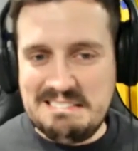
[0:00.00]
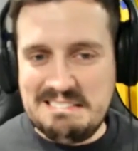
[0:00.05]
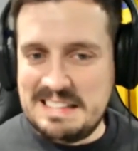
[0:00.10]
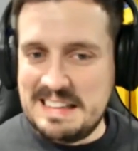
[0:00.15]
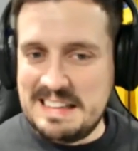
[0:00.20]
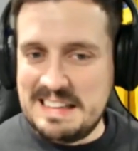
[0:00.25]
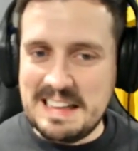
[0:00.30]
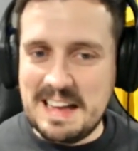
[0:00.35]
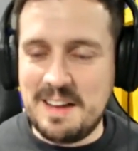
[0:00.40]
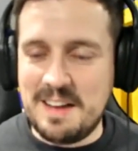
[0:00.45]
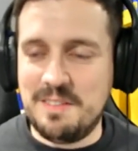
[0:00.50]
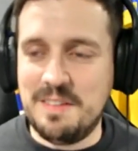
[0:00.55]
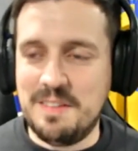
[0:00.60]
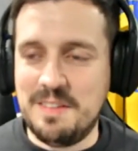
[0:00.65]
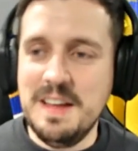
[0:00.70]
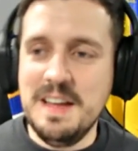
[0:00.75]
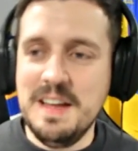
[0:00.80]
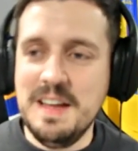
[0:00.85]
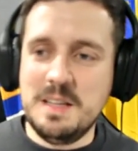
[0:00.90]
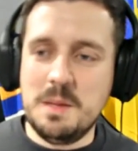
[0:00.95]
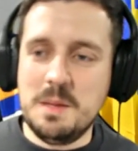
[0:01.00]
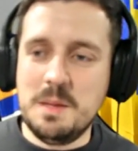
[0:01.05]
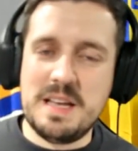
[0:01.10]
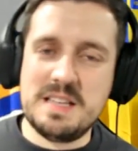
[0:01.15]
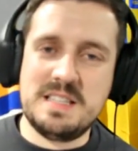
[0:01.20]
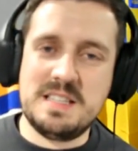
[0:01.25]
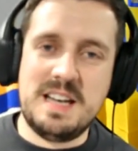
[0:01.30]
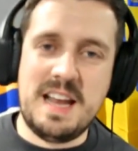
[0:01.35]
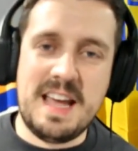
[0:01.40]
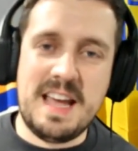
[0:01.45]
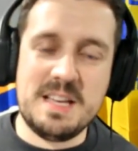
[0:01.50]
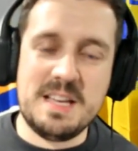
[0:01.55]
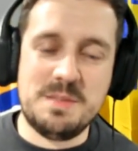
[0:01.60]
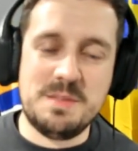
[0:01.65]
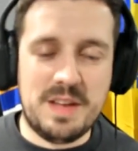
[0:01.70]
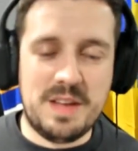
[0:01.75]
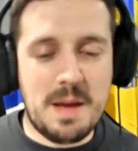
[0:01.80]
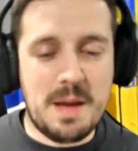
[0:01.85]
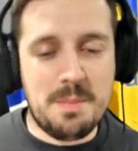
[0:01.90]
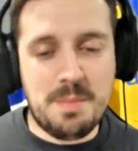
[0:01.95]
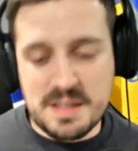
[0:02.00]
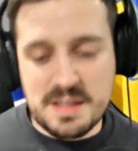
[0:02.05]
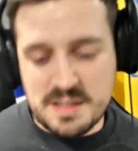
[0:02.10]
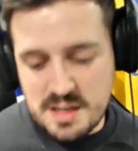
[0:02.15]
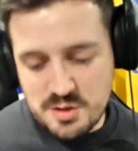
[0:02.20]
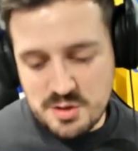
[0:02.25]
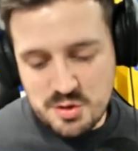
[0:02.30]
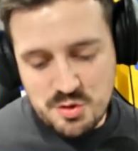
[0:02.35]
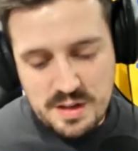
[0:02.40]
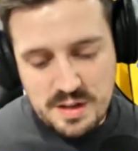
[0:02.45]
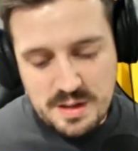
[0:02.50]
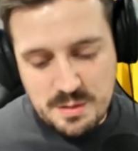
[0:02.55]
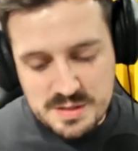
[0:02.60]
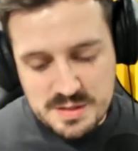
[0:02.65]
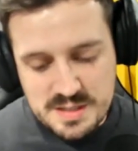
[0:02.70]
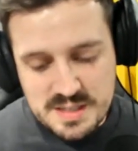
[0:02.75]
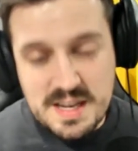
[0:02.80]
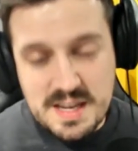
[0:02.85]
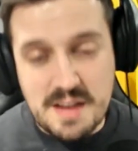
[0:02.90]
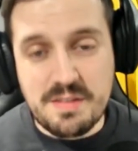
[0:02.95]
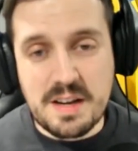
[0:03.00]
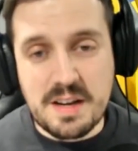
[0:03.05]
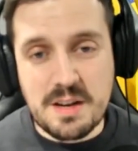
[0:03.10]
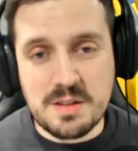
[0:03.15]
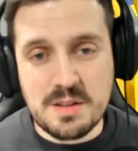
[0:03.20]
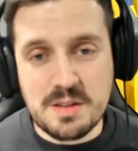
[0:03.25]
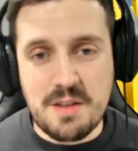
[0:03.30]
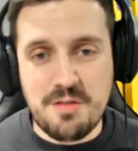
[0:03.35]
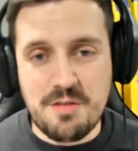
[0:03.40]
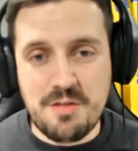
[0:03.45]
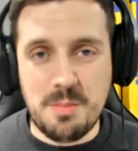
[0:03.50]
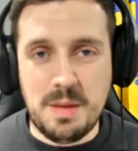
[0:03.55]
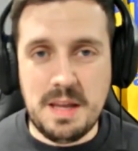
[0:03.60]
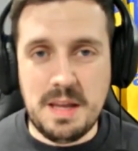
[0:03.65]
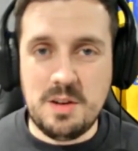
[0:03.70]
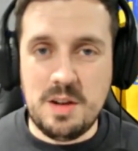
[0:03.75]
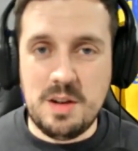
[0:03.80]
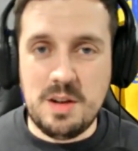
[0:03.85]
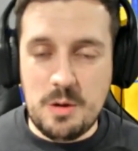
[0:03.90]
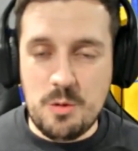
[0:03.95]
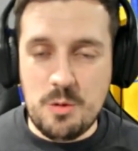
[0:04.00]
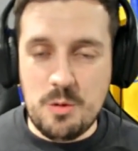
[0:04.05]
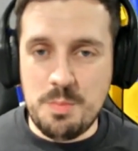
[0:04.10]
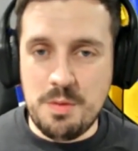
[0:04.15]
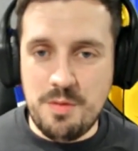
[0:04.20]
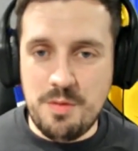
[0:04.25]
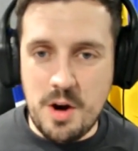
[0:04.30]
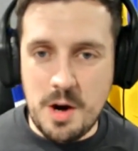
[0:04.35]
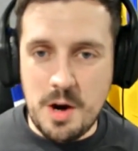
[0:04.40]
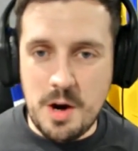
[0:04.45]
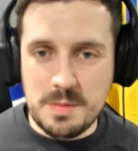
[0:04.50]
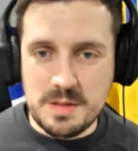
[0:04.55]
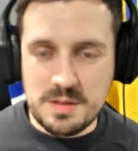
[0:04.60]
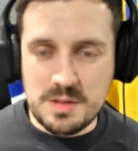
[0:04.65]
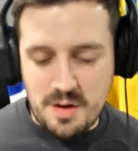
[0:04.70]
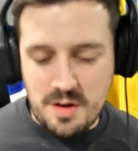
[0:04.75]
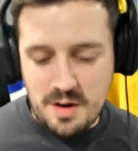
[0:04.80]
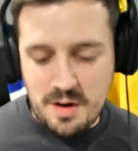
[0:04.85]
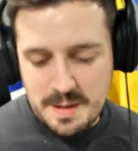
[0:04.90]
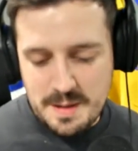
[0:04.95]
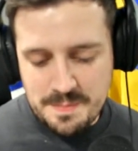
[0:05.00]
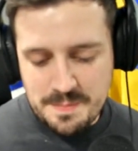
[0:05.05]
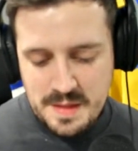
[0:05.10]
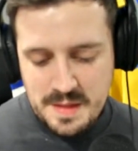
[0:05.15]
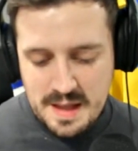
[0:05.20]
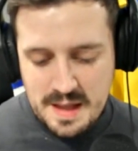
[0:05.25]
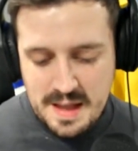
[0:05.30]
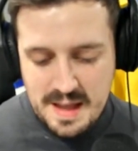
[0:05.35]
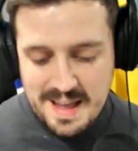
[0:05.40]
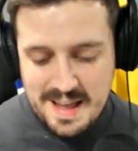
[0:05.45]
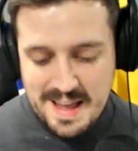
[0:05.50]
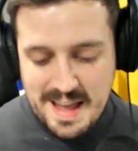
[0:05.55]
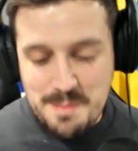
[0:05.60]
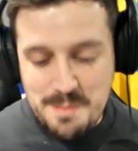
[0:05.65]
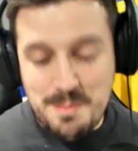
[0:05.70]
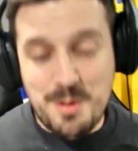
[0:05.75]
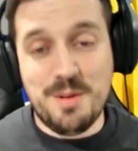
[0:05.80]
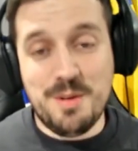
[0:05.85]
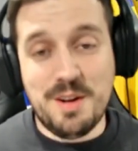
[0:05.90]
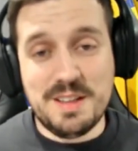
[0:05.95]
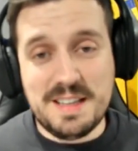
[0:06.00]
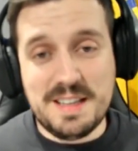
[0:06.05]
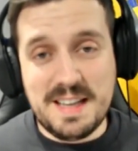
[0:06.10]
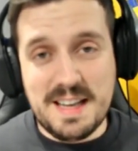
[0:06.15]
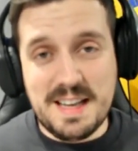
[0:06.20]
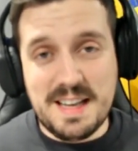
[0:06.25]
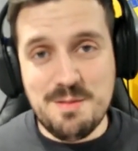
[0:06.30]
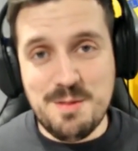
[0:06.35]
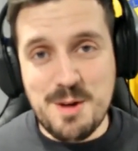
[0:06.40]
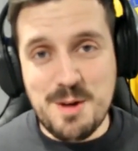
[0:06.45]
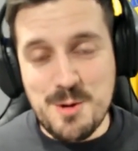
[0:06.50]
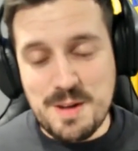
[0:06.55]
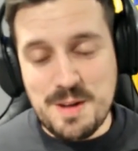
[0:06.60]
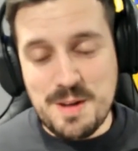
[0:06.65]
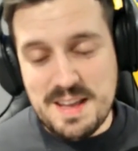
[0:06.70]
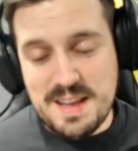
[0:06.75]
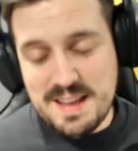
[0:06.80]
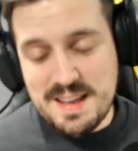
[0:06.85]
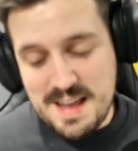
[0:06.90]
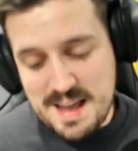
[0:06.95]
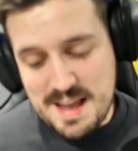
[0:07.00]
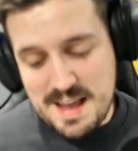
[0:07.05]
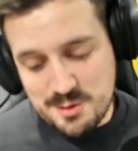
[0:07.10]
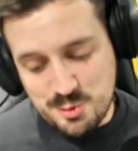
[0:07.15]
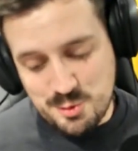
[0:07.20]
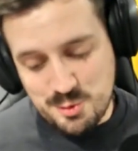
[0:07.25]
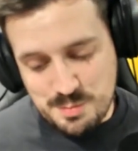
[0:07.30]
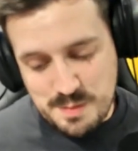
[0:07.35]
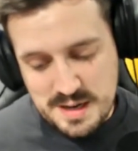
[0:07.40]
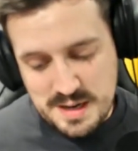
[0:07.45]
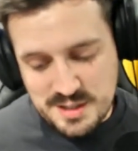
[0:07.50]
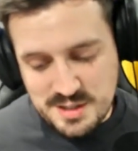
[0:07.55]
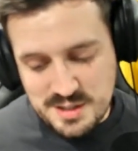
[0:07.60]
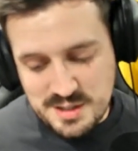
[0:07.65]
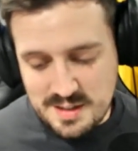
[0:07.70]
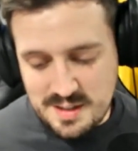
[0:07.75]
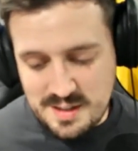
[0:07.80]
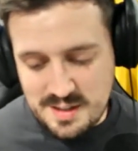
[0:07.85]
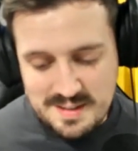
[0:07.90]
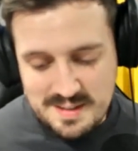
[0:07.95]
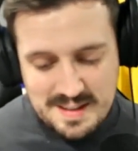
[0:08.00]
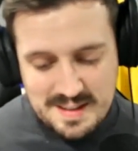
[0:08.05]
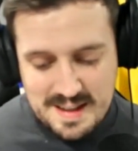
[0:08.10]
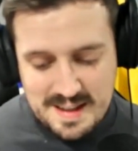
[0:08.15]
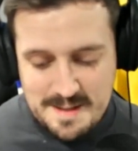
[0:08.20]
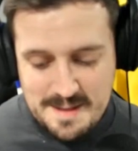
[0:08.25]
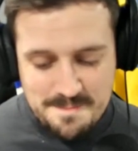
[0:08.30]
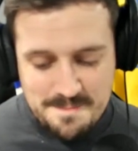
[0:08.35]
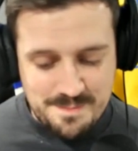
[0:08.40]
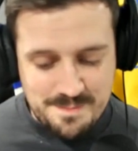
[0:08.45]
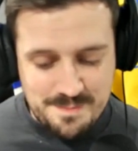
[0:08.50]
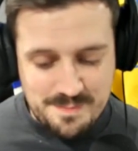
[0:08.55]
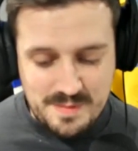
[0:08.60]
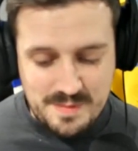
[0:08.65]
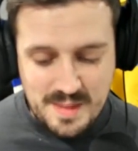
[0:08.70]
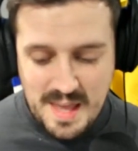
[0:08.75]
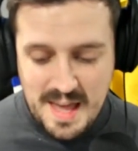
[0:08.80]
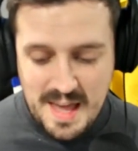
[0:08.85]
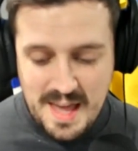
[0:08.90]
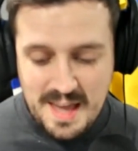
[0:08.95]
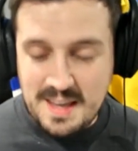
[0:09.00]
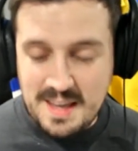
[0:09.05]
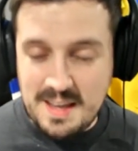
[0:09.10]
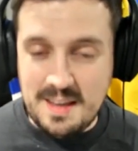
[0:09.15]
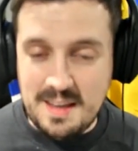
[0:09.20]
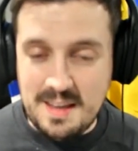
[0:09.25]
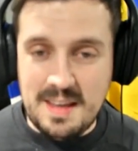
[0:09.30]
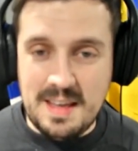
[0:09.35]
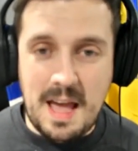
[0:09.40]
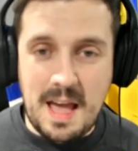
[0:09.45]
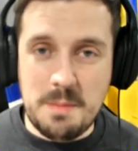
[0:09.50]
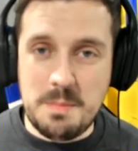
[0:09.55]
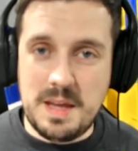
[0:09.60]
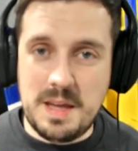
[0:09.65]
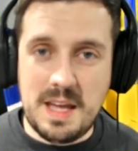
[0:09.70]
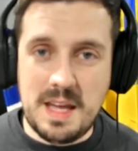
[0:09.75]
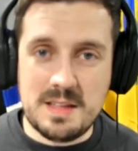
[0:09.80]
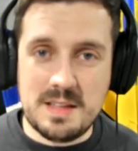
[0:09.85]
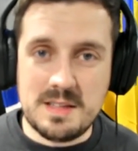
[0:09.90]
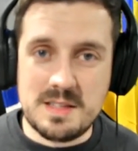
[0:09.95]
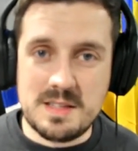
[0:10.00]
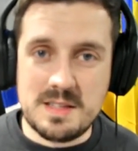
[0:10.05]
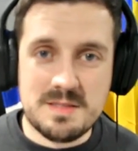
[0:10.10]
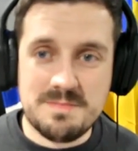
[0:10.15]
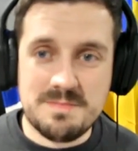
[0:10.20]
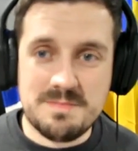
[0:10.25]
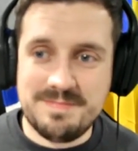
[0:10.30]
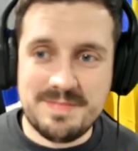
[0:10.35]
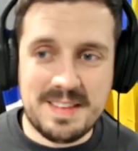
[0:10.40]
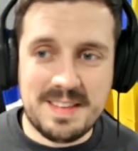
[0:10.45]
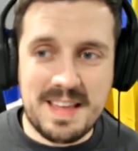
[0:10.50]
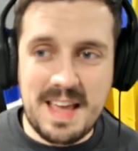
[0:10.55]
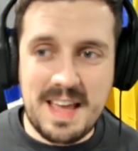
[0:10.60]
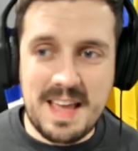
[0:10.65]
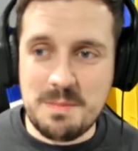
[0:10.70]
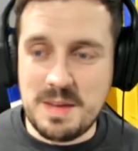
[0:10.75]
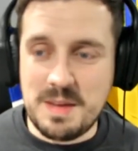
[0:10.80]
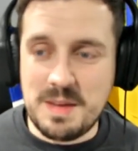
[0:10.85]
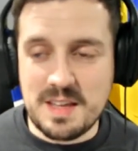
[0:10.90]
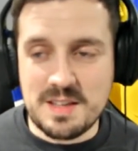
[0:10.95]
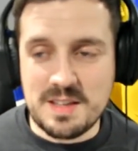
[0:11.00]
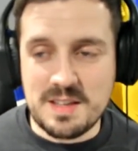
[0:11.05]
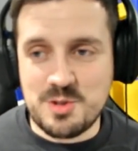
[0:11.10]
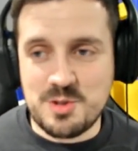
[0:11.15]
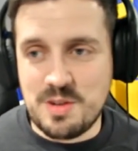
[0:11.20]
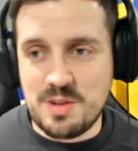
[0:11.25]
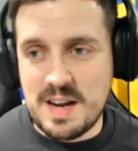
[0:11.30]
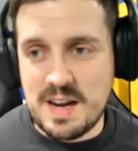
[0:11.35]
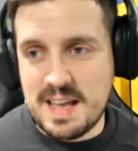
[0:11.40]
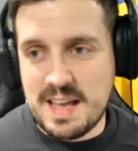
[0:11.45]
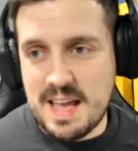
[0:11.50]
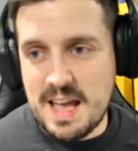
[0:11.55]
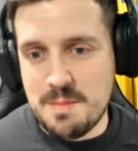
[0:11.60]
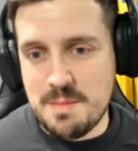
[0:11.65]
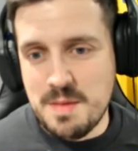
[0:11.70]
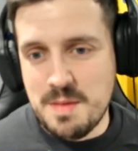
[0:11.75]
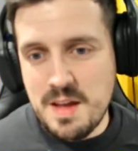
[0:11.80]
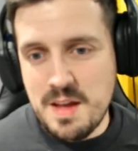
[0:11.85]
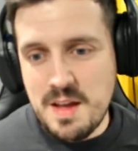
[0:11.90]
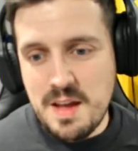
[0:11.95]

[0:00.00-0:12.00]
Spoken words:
didn't have the best of days. But yeah, Pascal Struijk was a 7 out of 10 for me. A good performance for him. Moving on to Gilavogi, just mentioned. He gave me kittens. During that game.